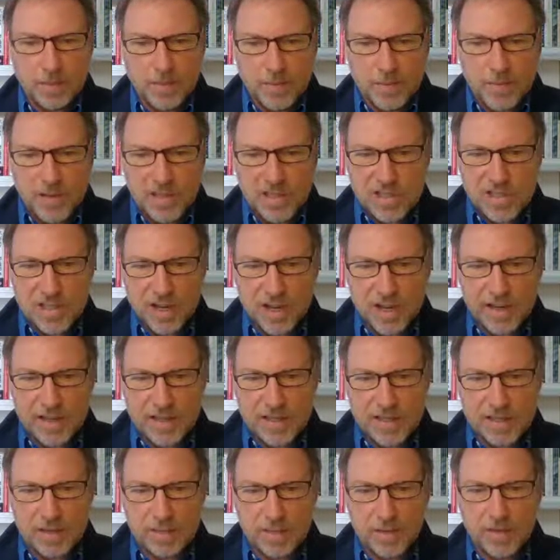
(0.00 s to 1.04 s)

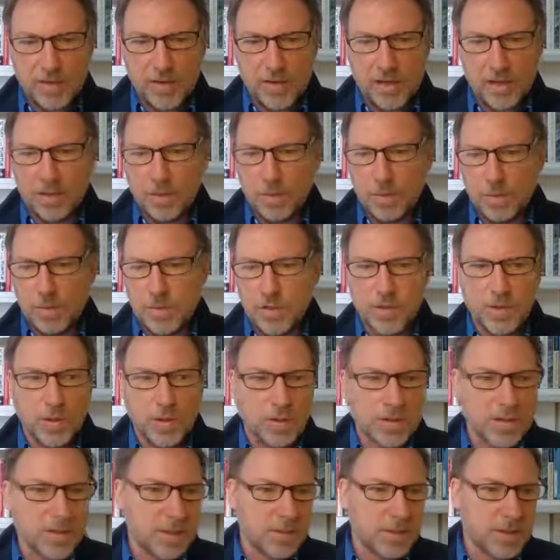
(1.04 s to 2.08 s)
signs that we've got a little
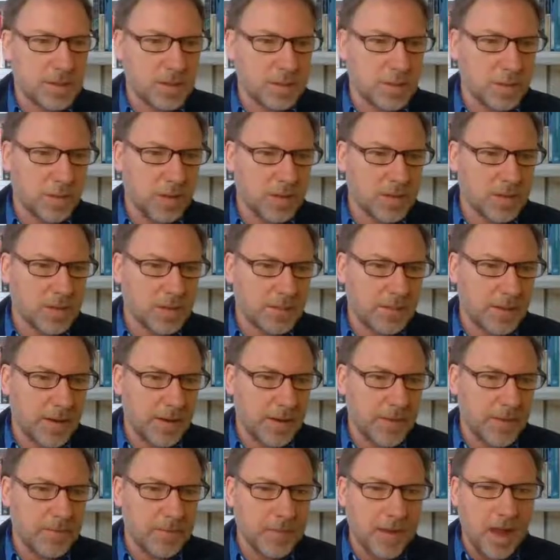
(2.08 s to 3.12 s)
short-term double bottom
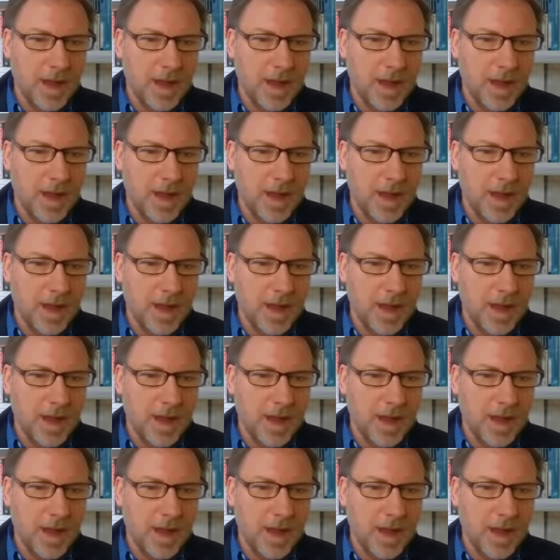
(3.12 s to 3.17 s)
there.